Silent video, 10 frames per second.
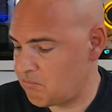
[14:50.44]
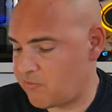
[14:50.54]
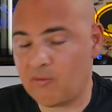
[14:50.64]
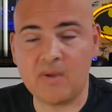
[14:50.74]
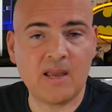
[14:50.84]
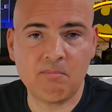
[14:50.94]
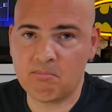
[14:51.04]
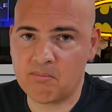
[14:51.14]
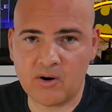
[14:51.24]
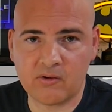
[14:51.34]
For me,
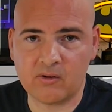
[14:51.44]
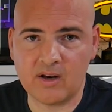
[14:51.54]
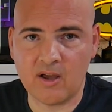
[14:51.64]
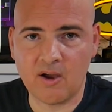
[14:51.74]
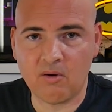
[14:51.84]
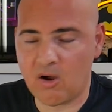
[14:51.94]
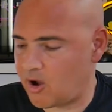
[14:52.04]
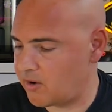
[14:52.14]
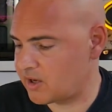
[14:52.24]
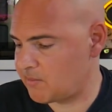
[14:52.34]
personally no,
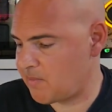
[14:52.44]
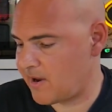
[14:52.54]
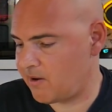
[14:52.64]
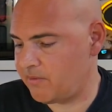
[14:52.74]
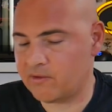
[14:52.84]
I'm going to be pairing